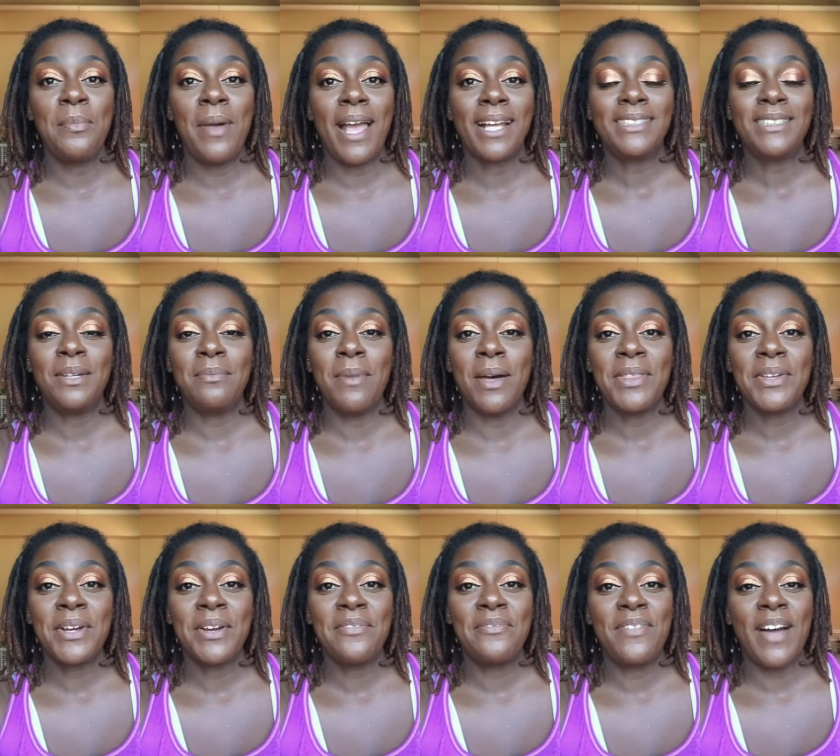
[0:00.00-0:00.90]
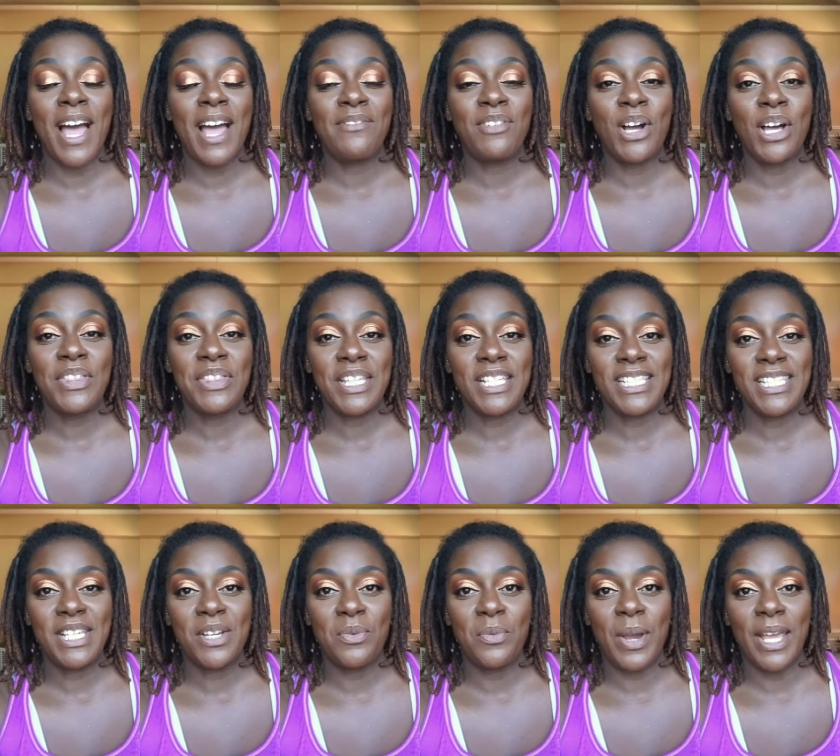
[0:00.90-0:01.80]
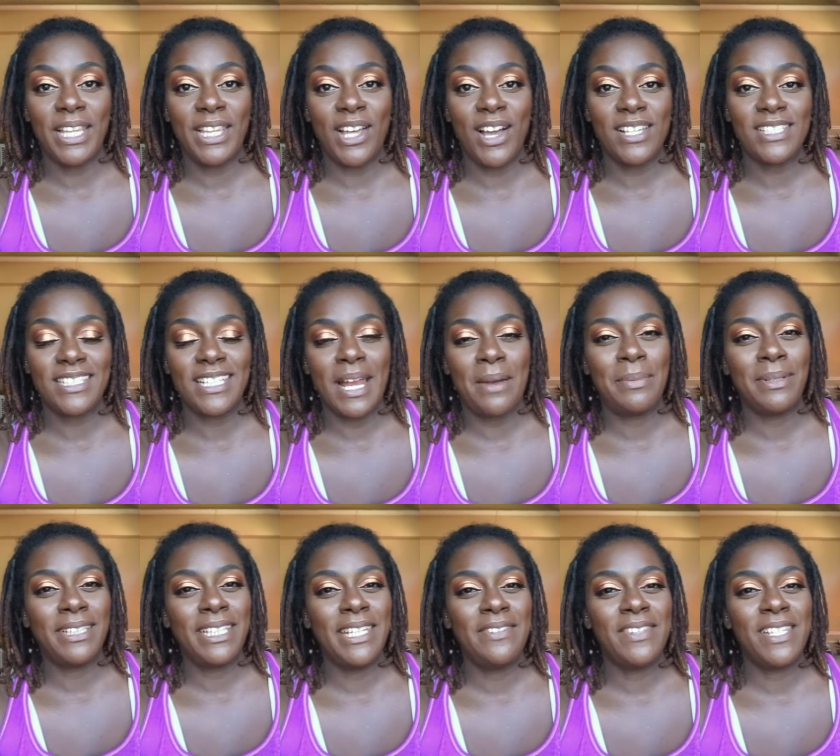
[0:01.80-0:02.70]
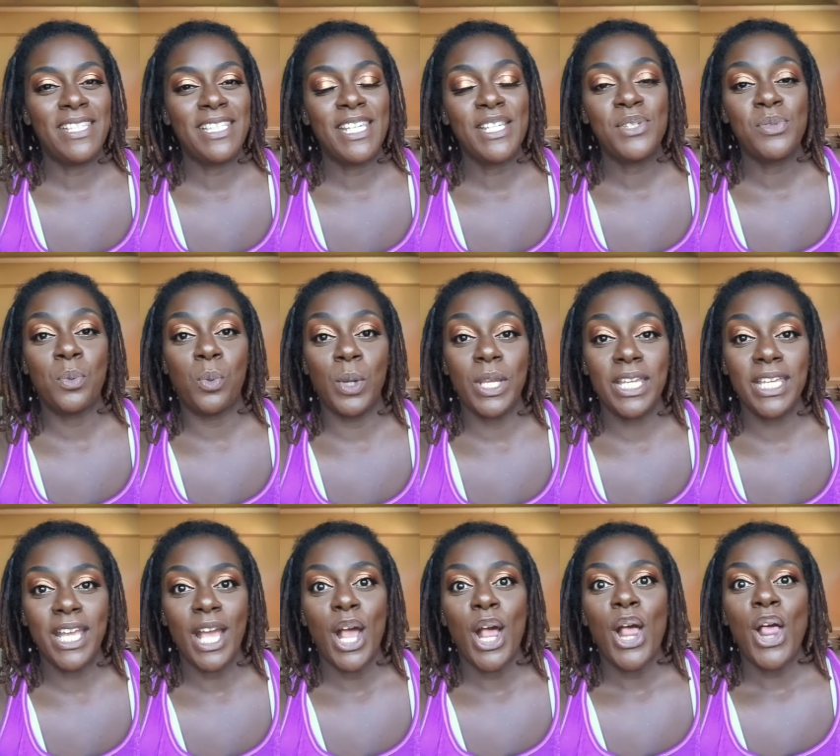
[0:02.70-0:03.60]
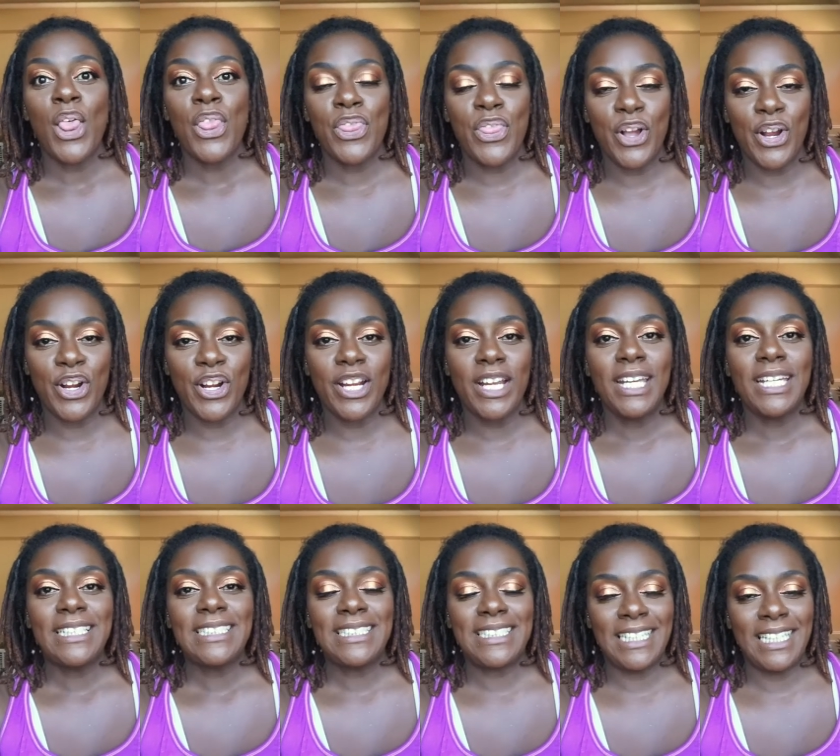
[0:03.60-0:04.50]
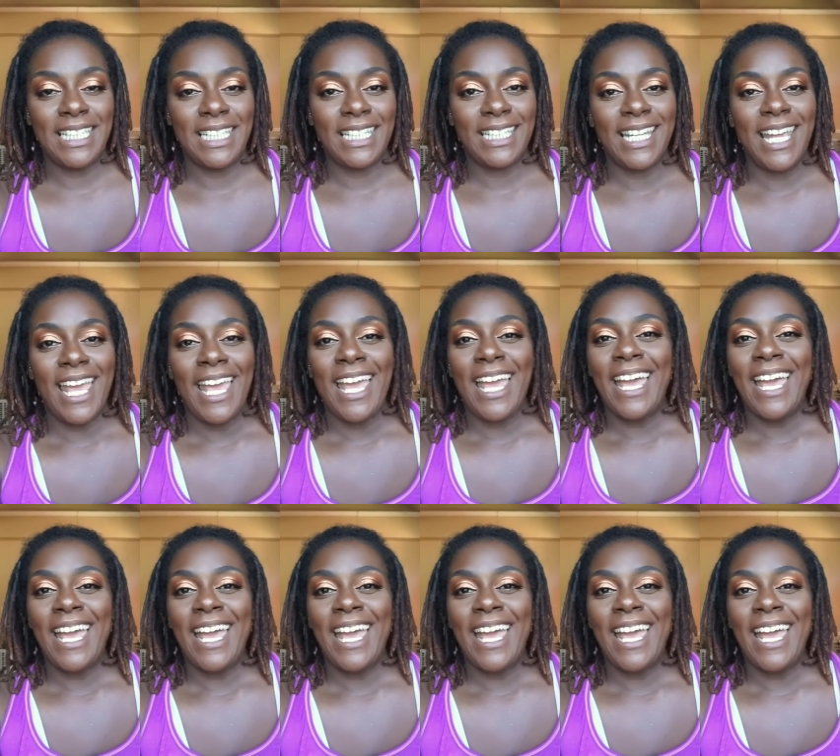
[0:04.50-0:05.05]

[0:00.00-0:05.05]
back to Mother of Five Authentic Weight Loss, and I believe this is week 13.